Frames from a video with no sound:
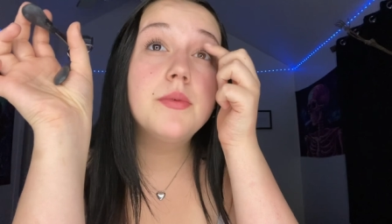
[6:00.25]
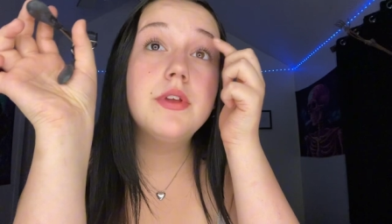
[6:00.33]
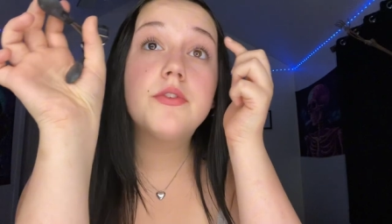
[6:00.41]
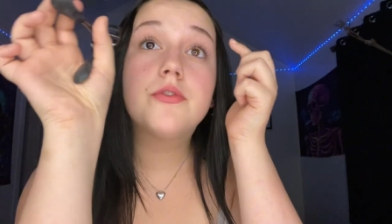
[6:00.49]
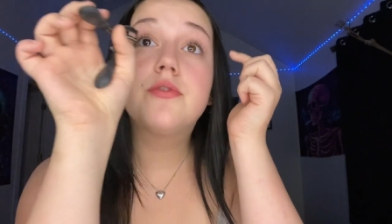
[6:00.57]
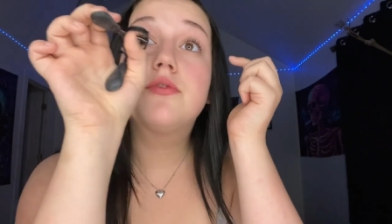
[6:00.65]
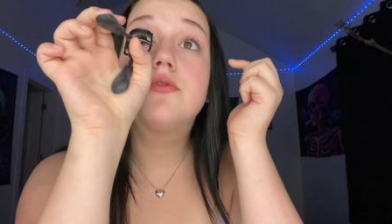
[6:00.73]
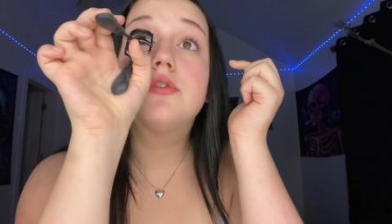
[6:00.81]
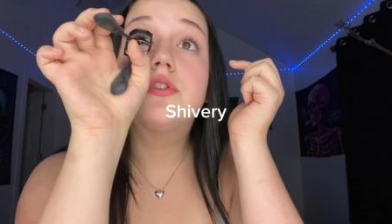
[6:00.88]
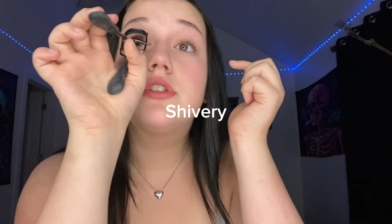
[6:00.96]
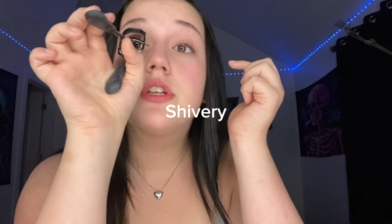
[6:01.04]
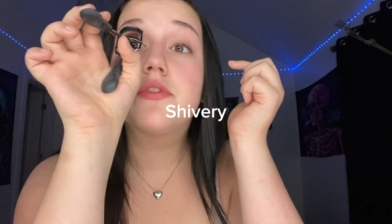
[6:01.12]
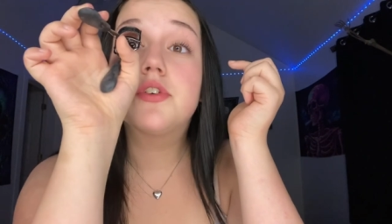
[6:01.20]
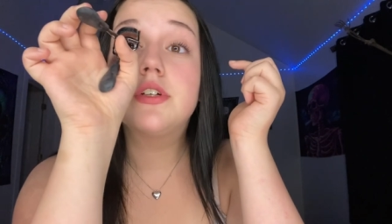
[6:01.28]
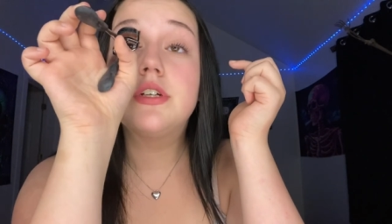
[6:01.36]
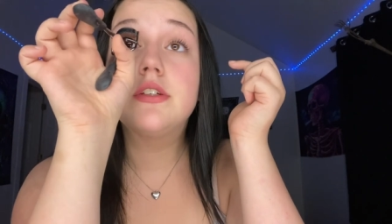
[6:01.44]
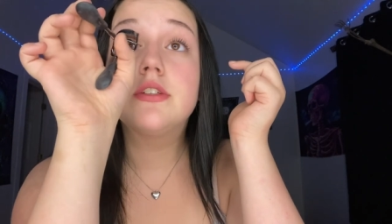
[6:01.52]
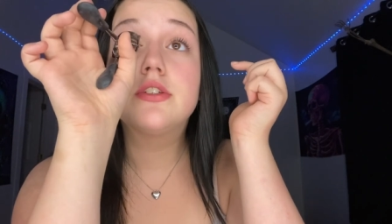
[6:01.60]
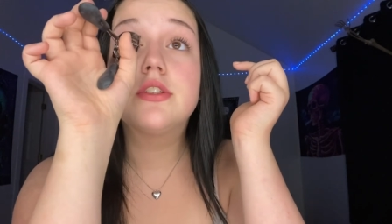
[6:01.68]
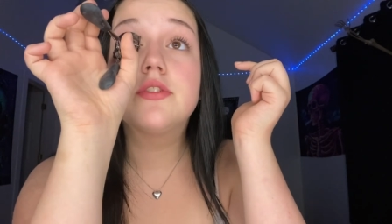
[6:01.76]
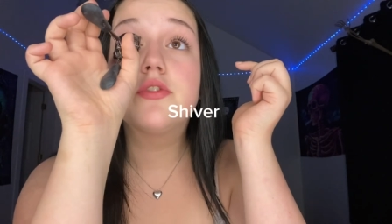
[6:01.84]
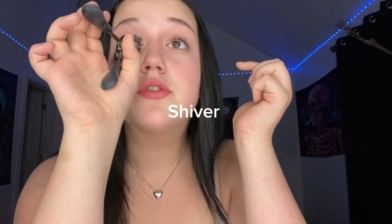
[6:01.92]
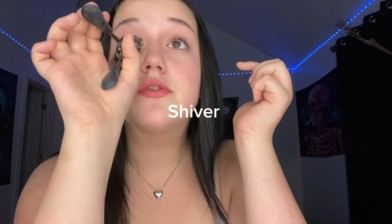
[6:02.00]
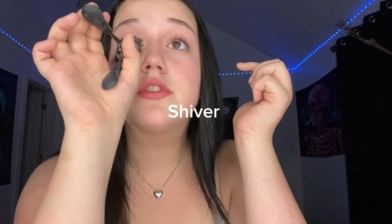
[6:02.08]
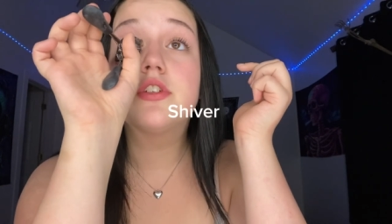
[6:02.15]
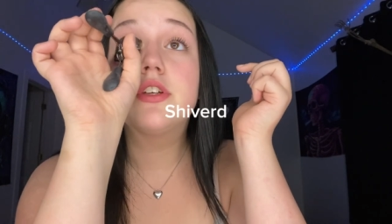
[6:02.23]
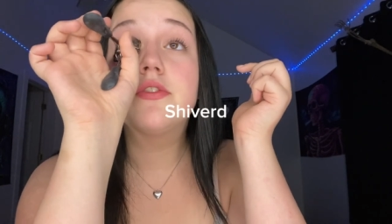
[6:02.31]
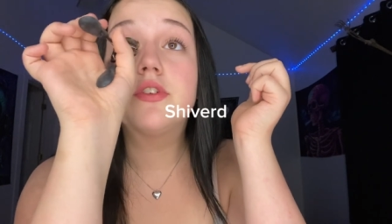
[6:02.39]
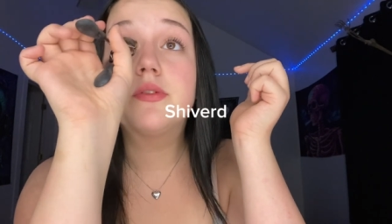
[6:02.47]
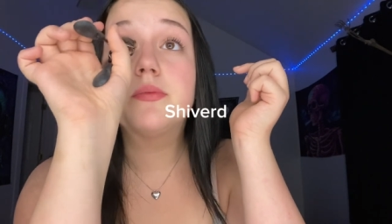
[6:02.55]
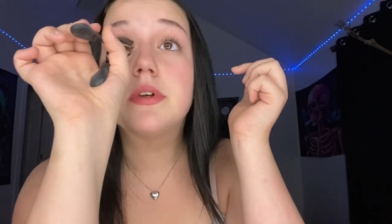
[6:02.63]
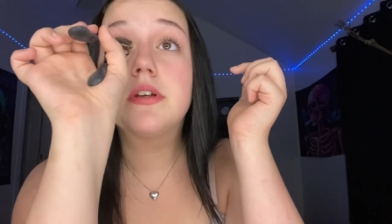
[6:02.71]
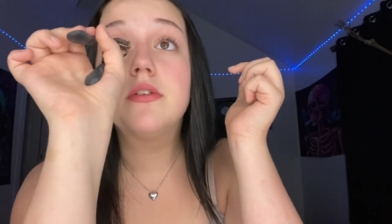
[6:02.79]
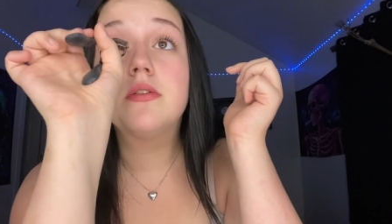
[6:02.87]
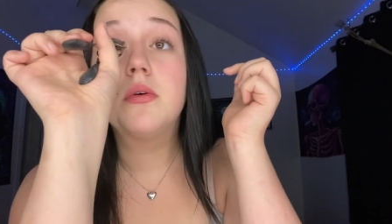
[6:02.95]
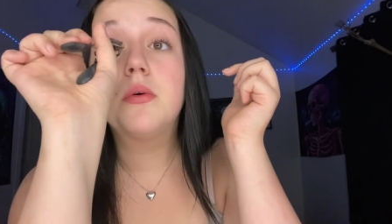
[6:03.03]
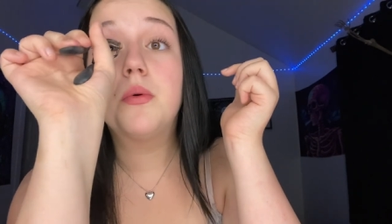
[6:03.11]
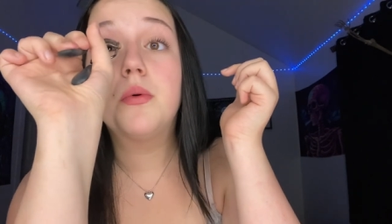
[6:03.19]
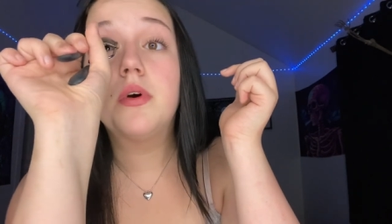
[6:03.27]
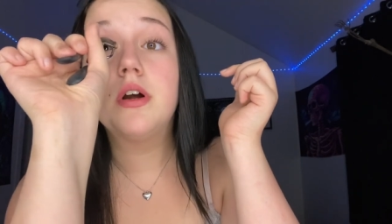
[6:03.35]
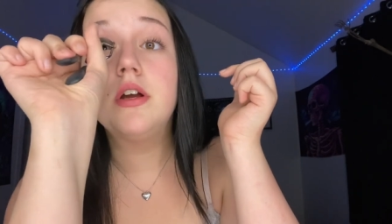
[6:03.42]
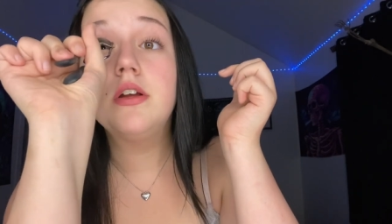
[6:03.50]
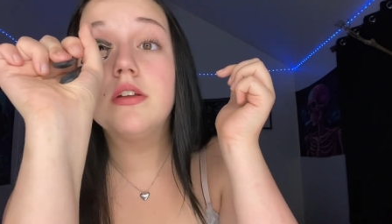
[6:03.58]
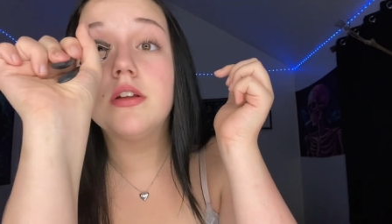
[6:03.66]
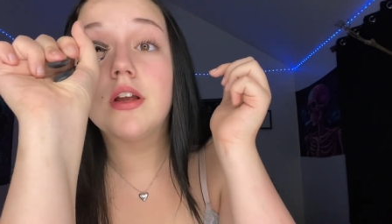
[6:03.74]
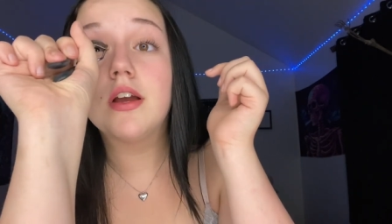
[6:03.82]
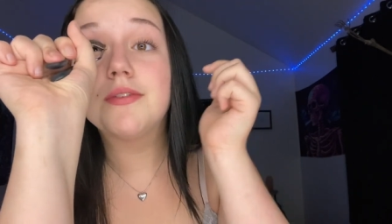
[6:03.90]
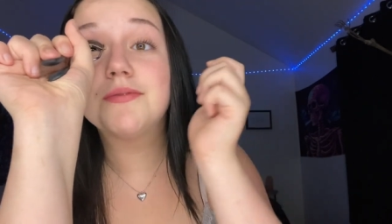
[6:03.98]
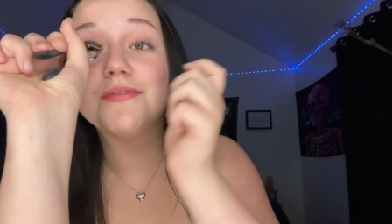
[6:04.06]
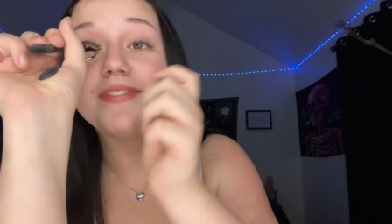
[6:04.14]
be shivery shiver shivered my what I,